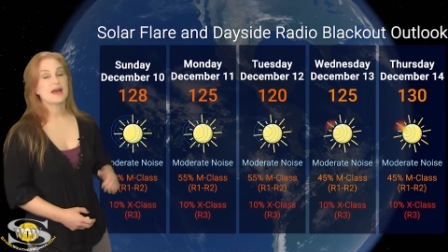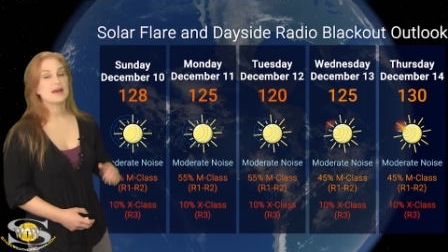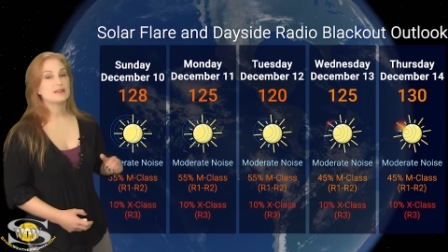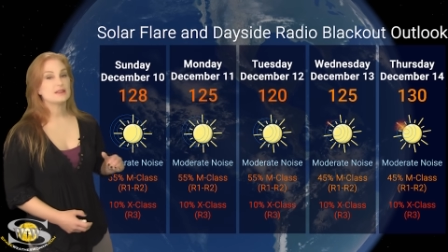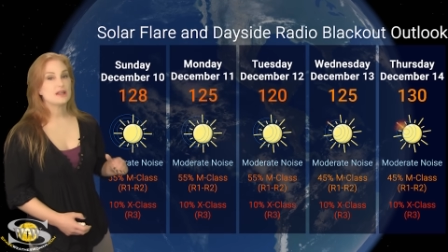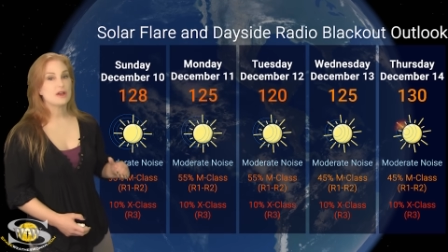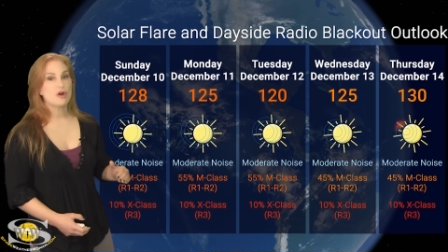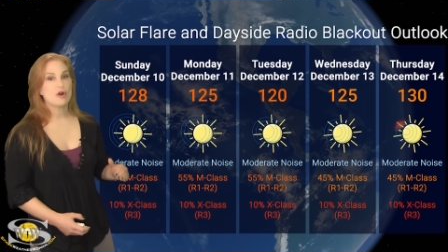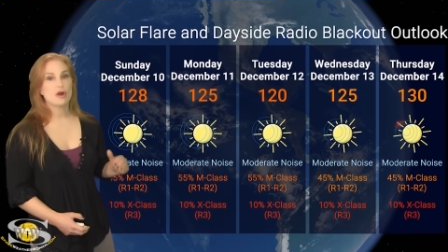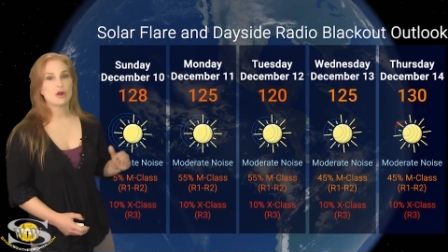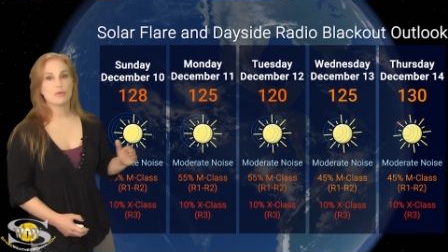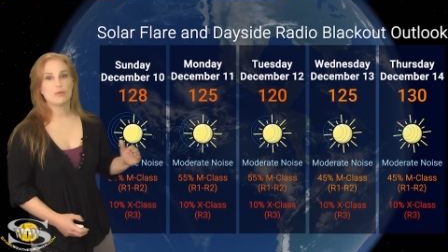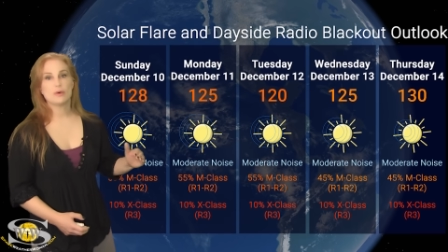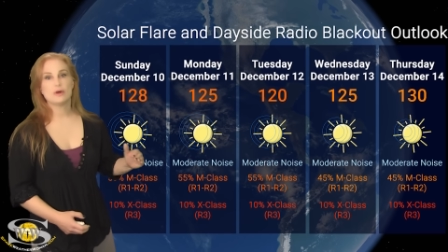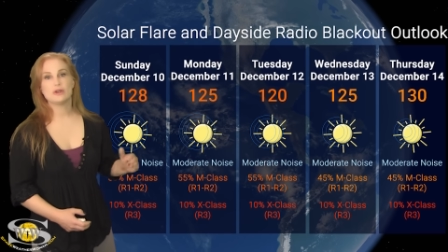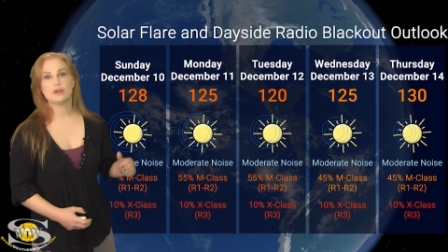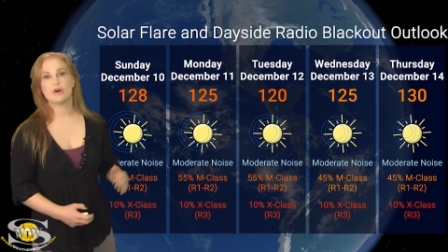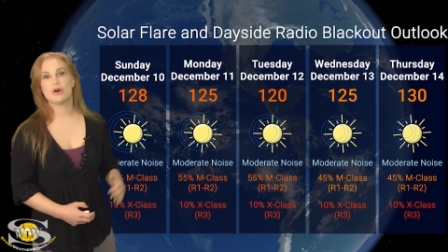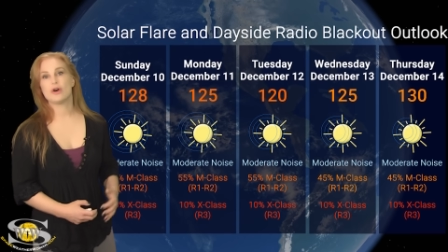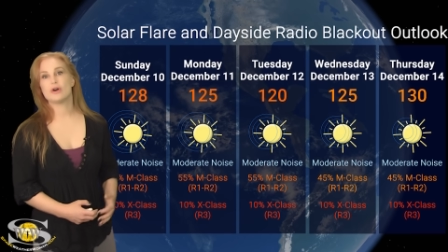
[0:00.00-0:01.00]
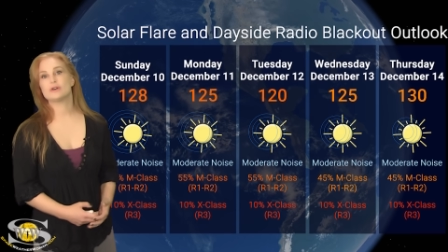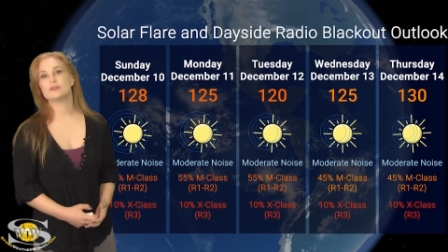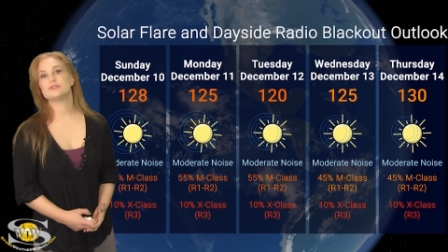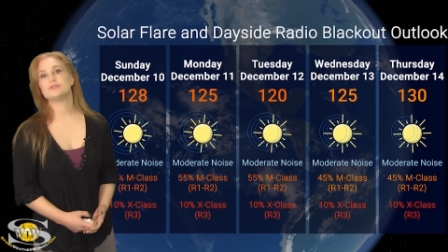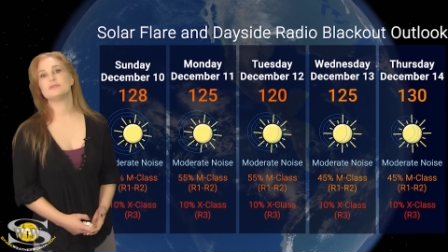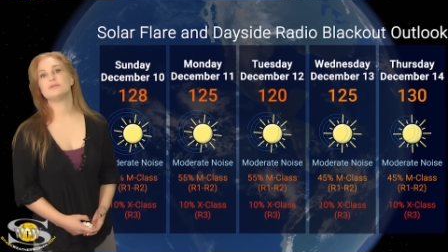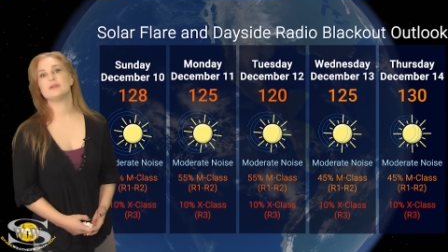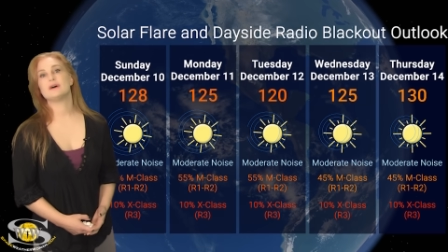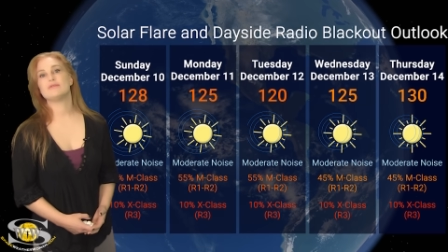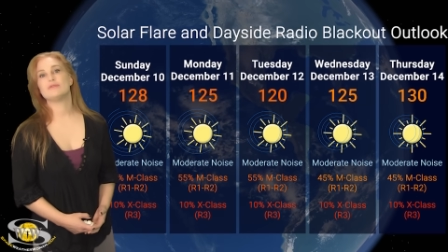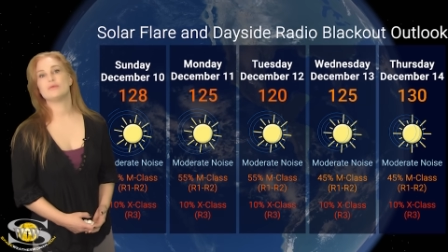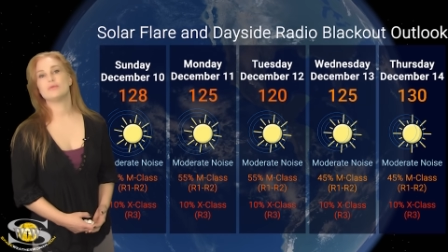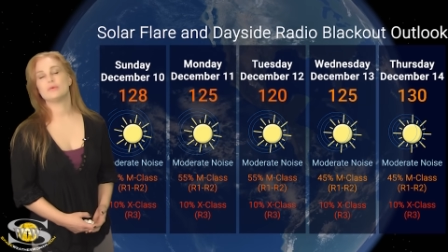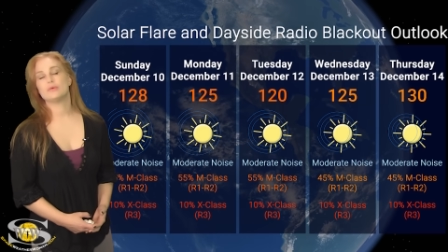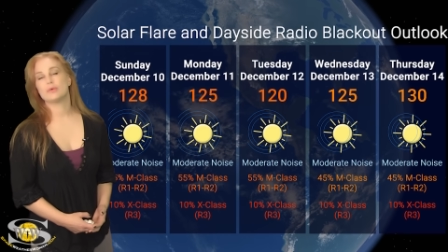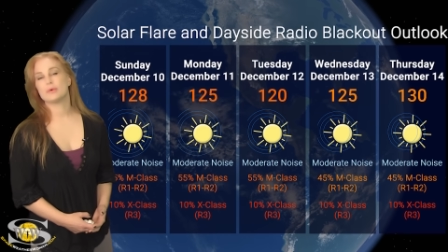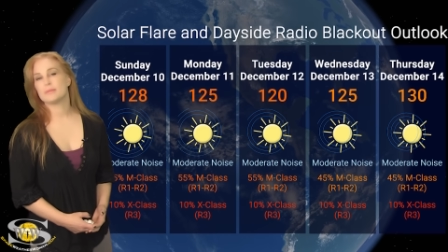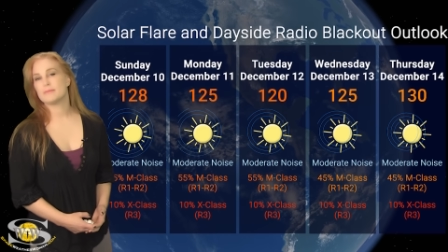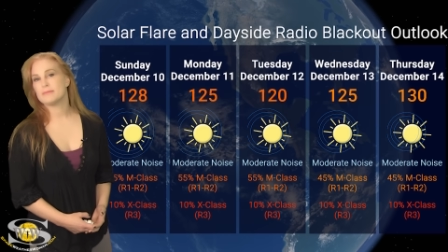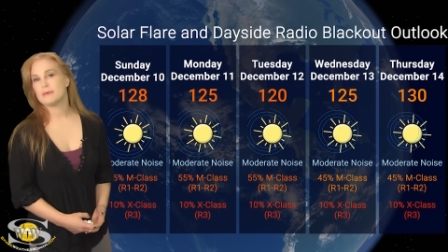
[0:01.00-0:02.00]
at the R1 to R2 level
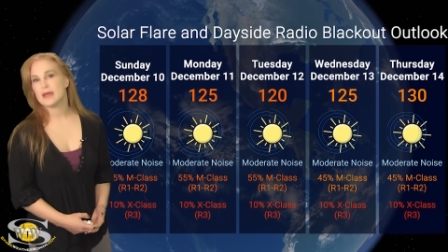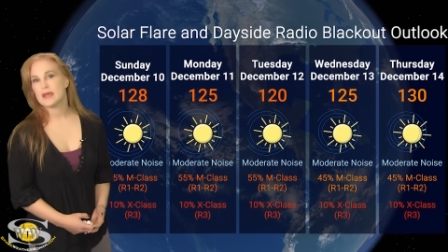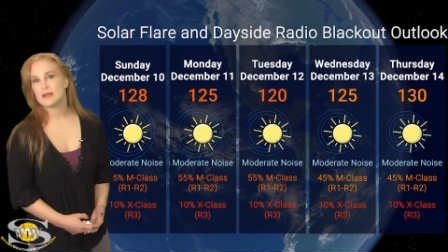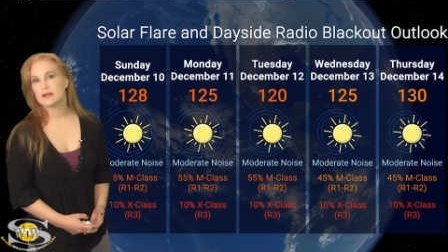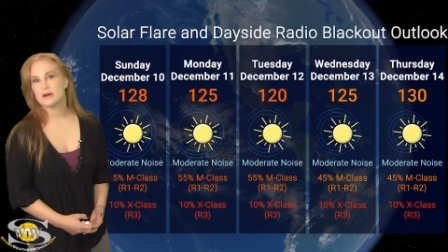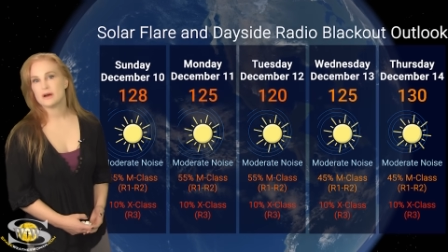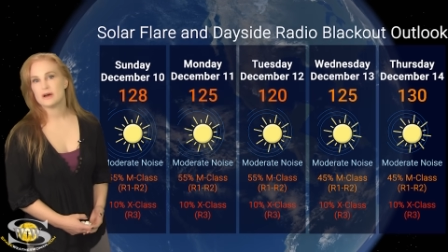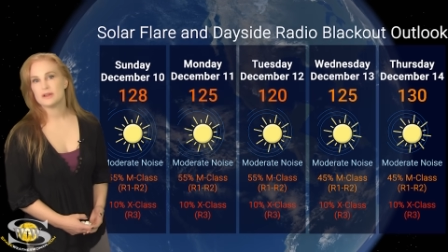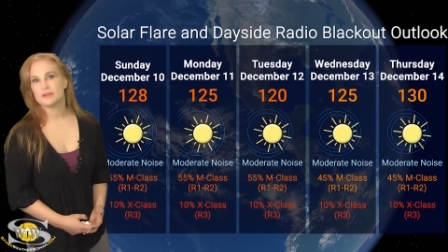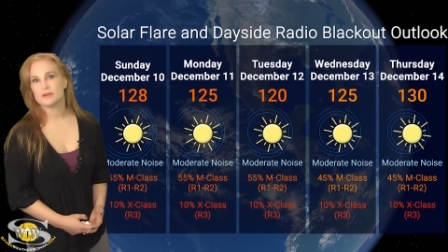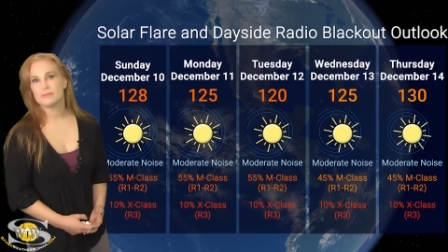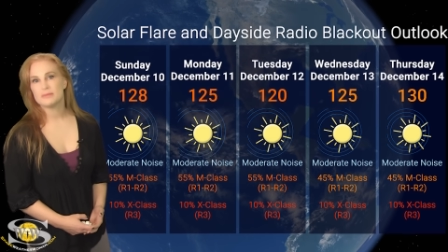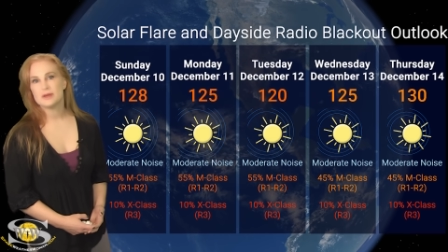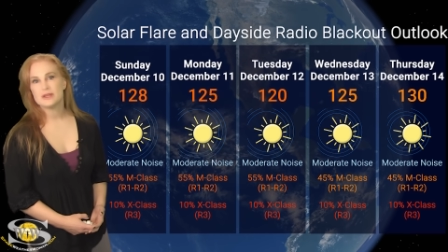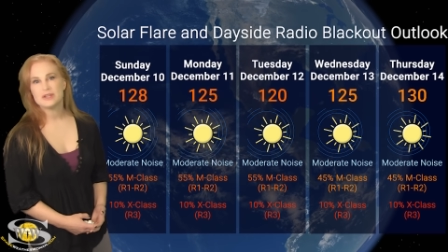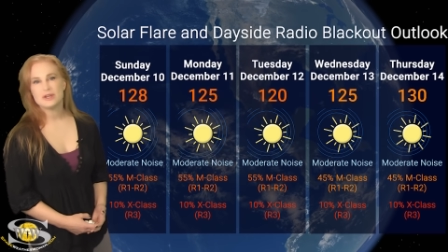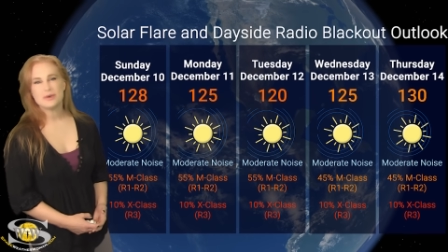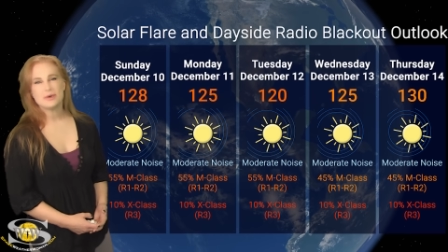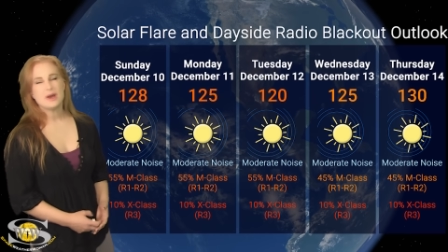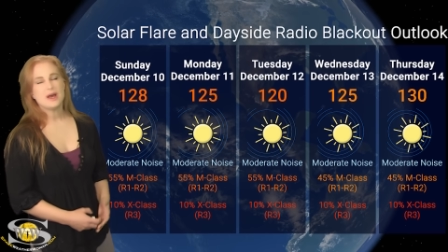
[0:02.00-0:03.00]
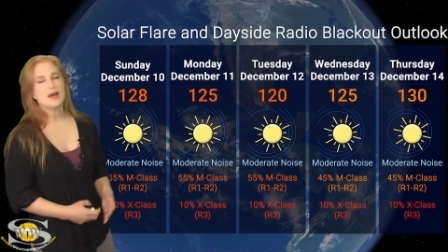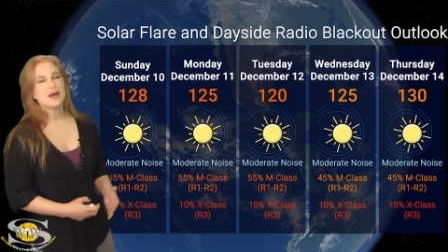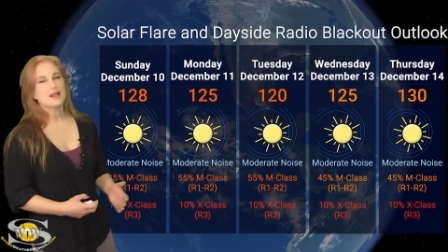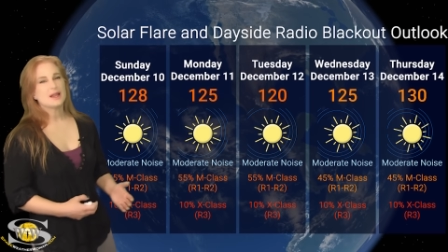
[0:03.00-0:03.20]
will remain on the menu,